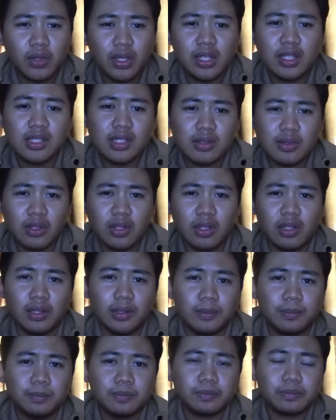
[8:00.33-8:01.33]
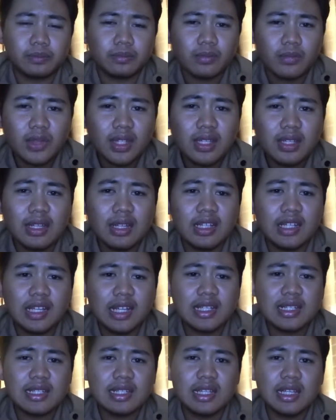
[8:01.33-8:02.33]
will stall.
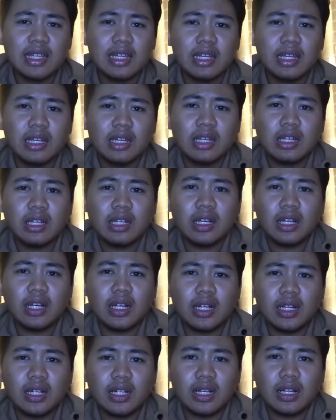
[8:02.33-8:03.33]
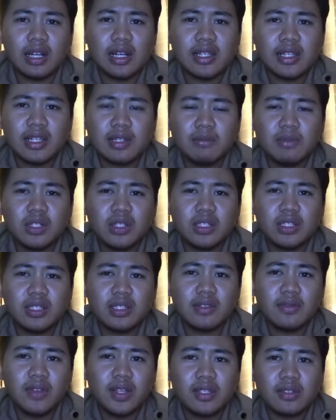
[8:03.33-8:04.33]
Lastly, customer
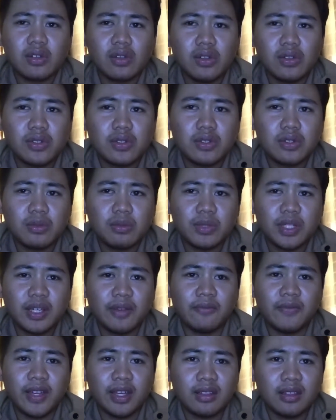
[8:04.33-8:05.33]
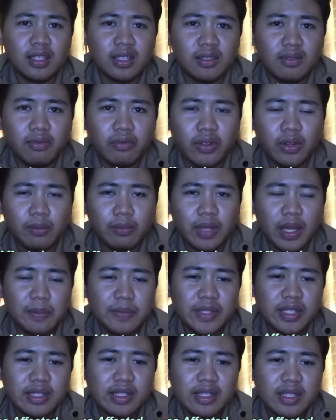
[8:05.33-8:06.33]
service also be affected from
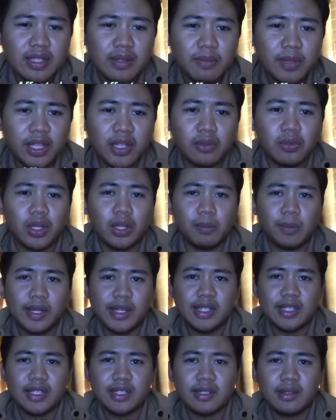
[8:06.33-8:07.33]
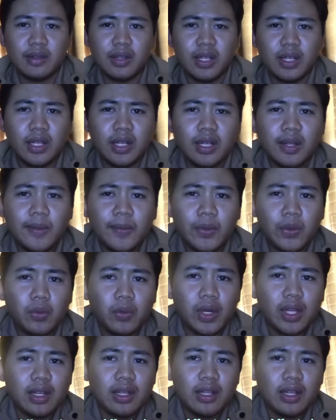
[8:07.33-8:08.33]
absenteeism at the workplace.
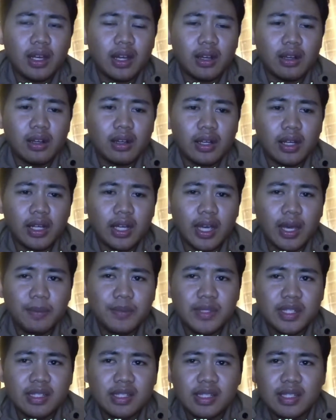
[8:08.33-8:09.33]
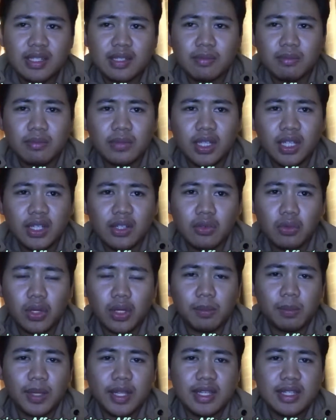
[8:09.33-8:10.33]
When there are absenteeism in the
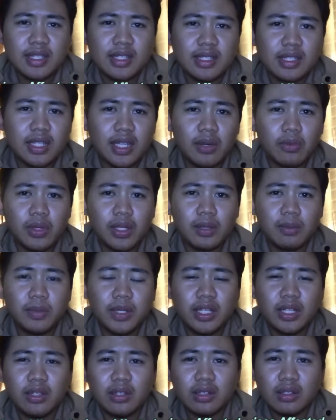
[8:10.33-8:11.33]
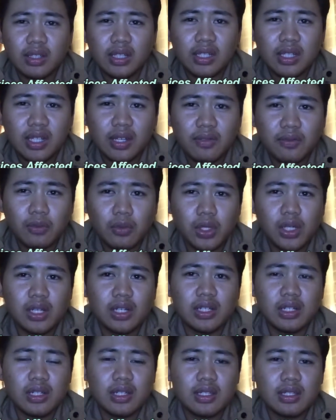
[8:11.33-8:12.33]
workplace, there will be not enough
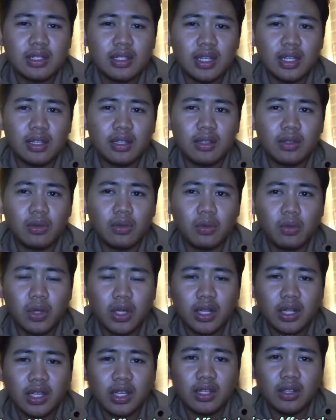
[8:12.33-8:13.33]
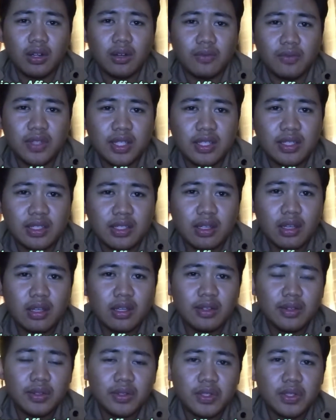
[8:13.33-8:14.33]
workers that work in the office.
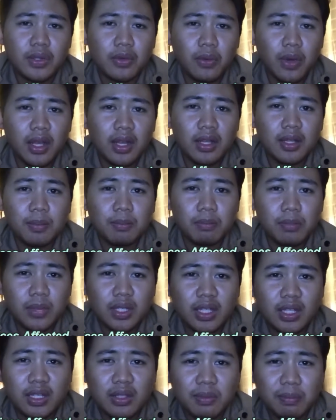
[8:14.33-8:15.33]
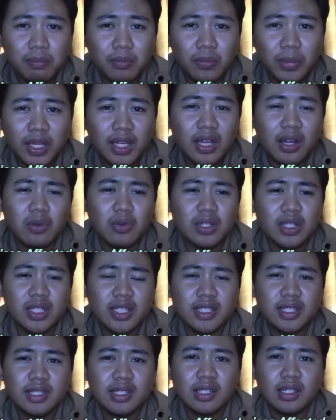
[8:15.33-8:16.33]
So when in the peak
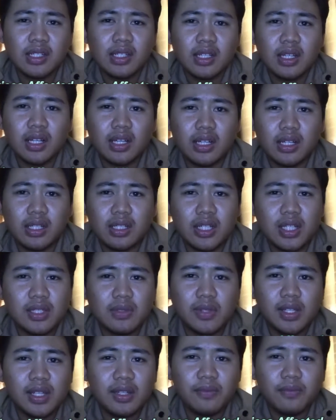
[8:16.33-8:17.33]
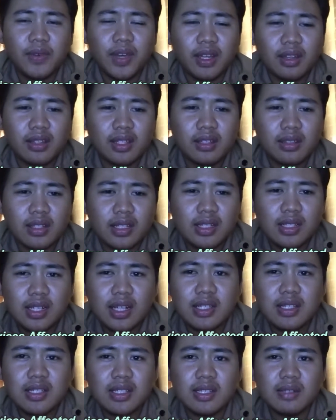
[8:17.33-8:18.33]
hours, this will affect the
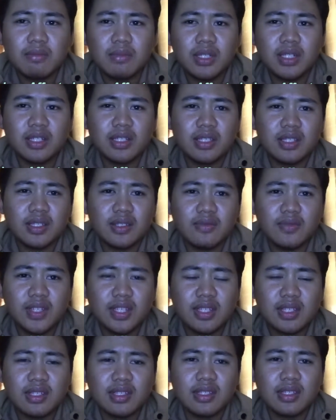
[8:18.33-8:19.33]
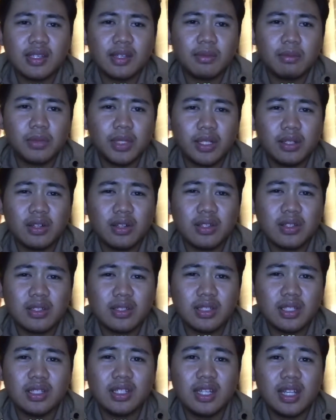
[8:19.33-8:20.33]
customer service because
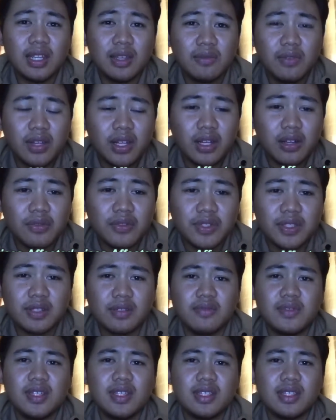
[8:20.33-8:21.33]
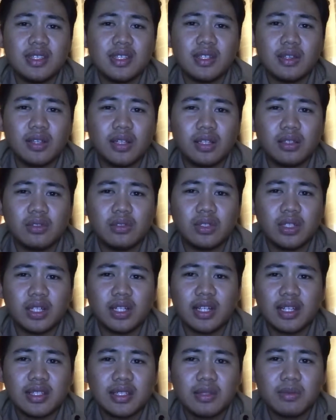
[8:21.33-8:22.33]
the delivery of service to the
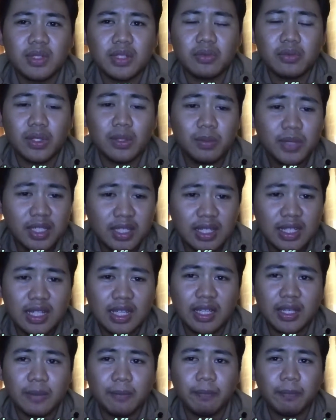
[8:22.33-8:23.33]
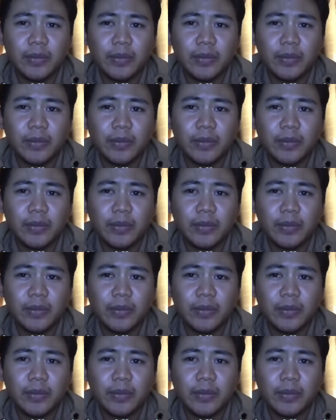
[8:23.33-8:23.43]
customer will be delayed.